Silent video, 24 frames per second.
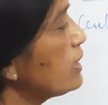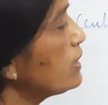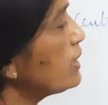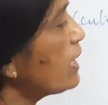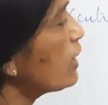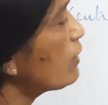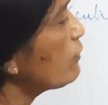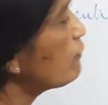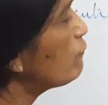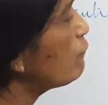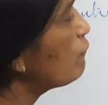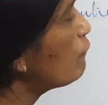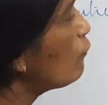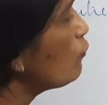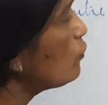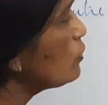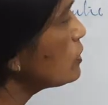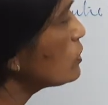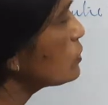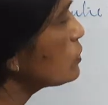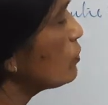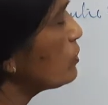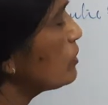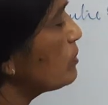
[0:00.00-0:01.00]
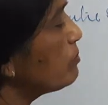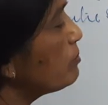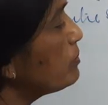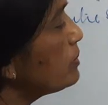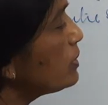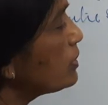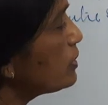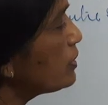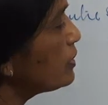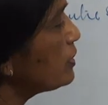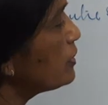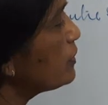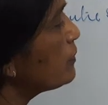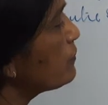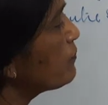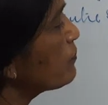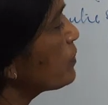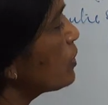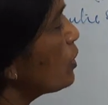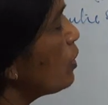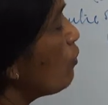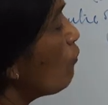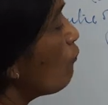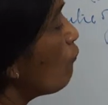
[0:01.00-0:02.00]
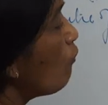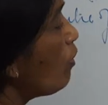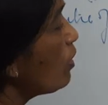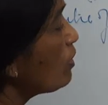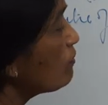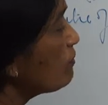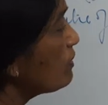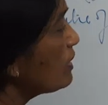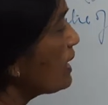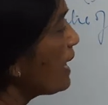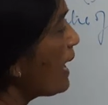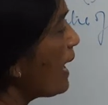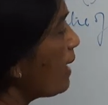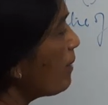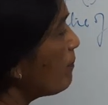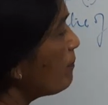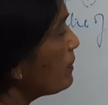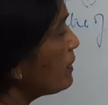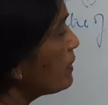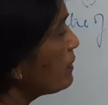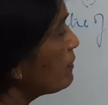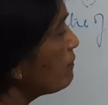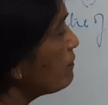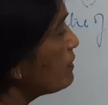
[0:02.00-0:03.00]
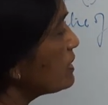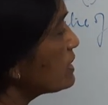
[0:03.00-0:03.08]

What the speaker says: that falls on a mirror. What will happen?